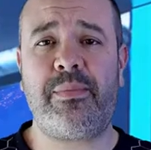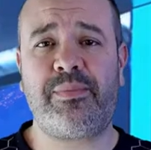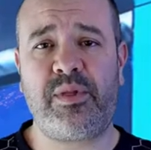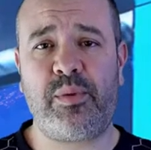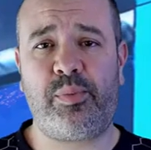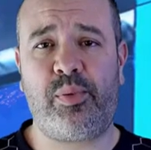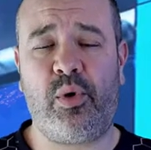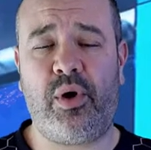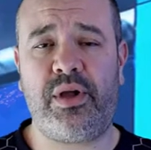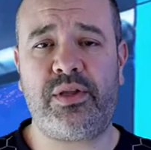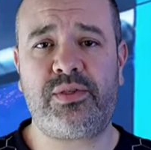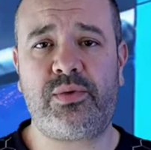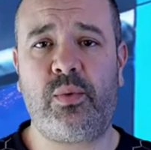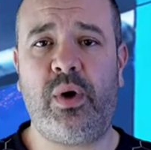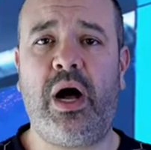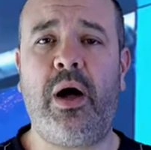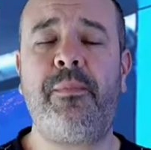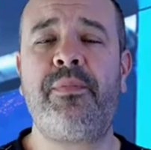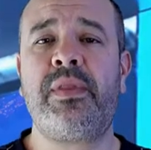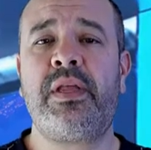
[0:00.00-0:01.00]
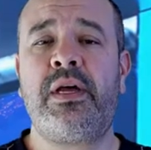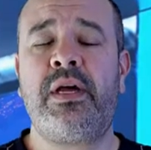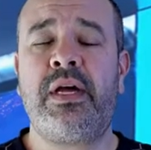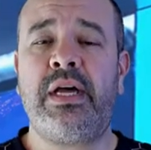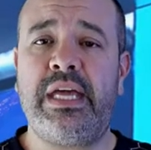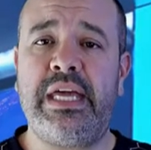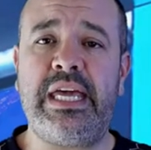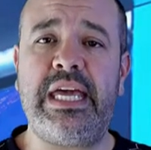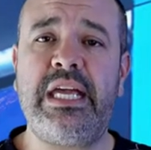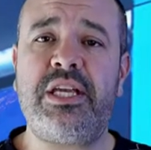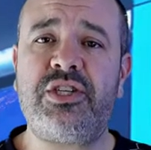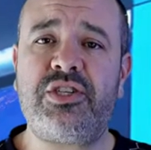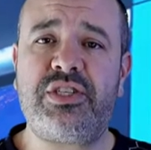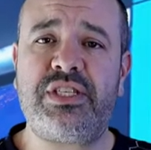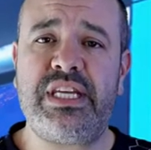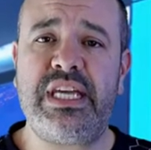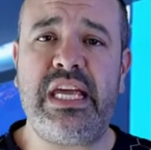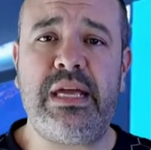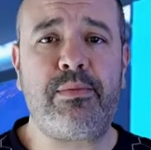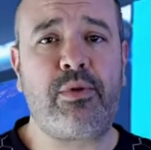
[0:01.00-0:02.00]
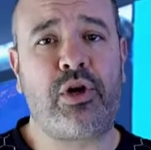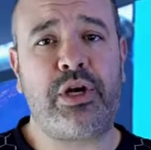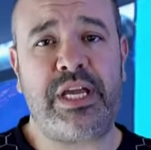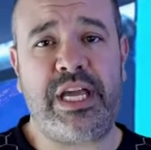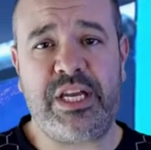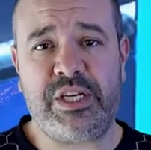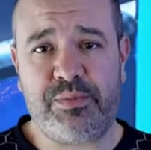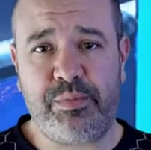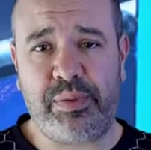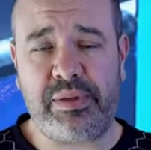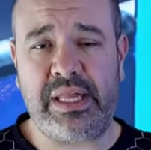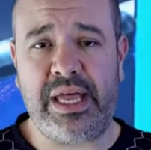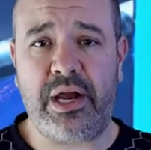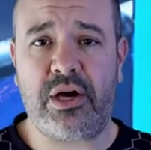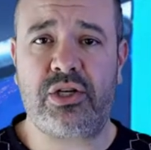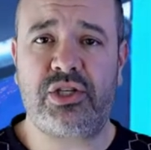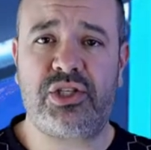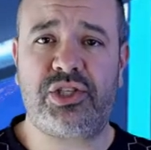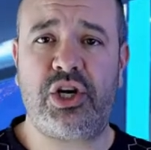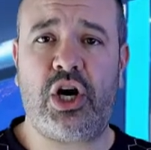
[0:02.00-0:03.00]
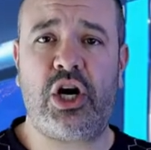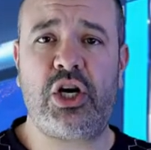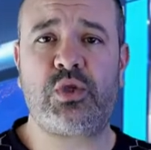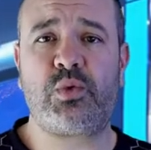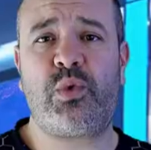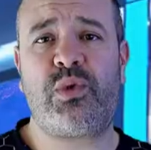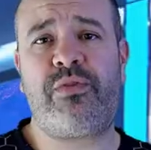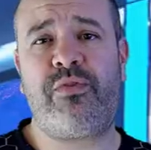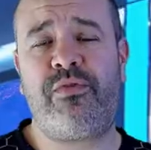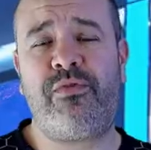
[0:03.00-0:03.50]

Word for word: up the points? Well, each team or each player starts with